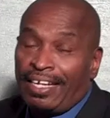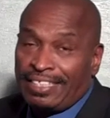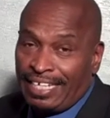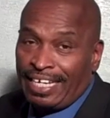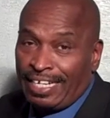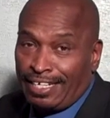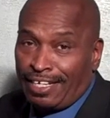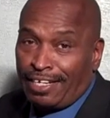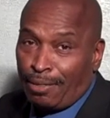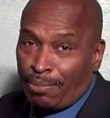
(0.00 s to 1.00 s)
to get an
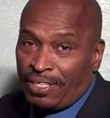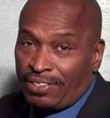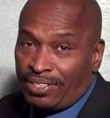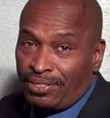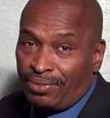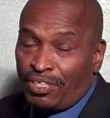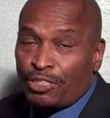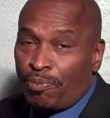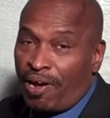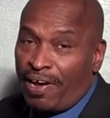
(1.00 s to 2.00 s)
incumbent to
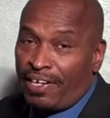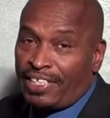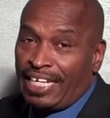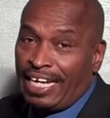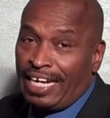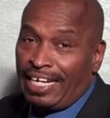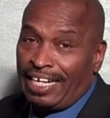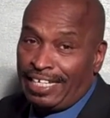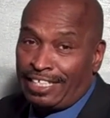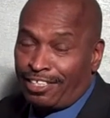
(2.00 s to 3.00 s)
respond
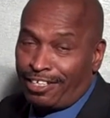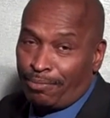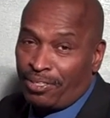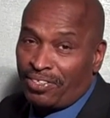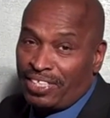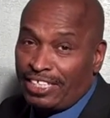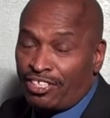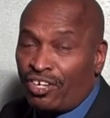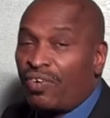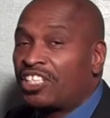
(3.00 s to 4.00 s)
and get the community
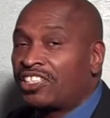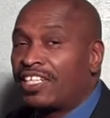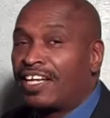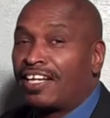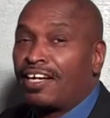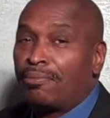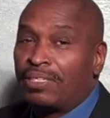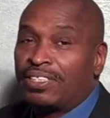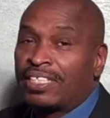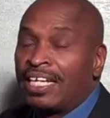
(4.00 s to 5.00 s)
to question the
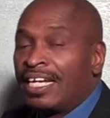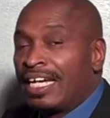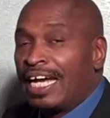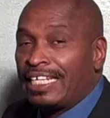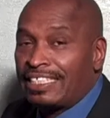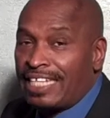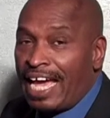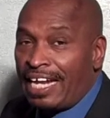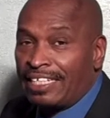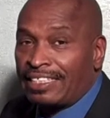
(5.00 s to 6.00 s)
incumbent's
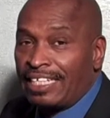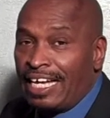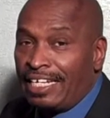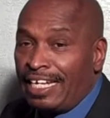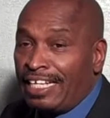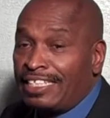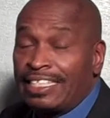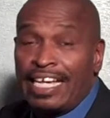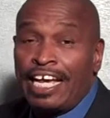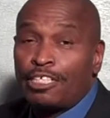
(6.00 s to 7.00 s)
status. And in
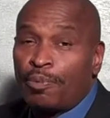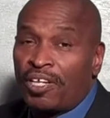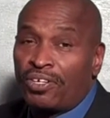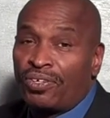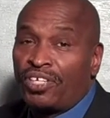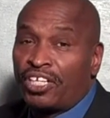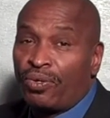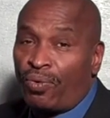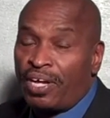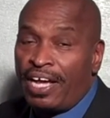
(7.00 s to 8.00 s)
today's political
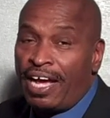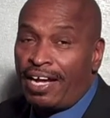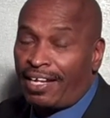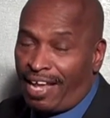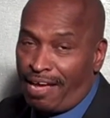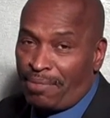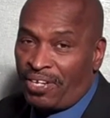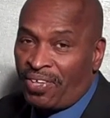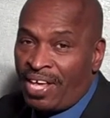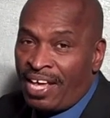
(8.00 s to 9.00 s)

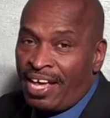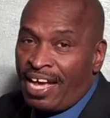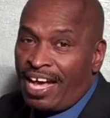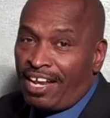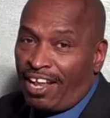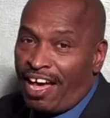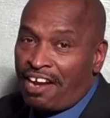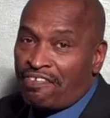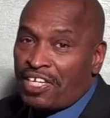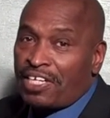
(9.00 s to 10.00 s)
climate, a lot of